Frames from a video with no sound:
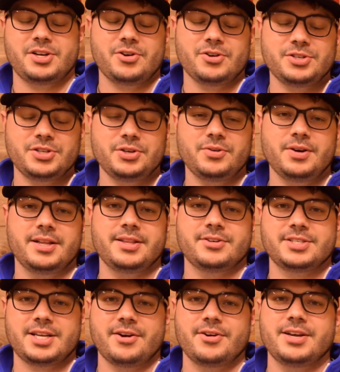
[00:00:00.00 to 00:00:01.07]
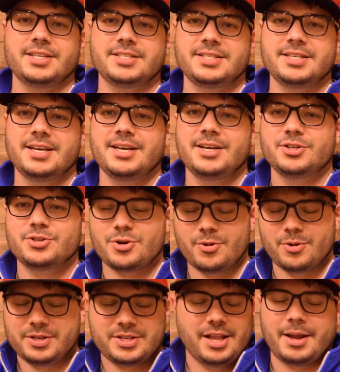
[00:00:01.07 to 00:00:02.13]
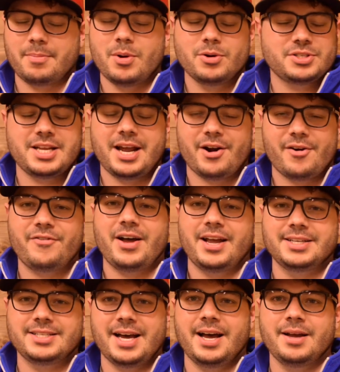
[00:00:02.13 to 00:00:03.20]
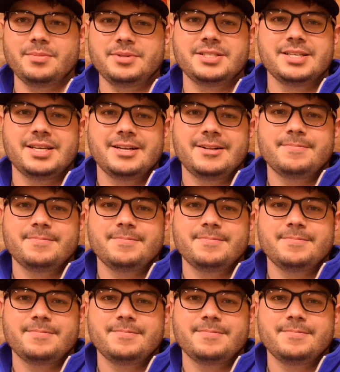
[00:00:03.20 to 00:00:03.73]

turn to in their scariest, like most terrifying times?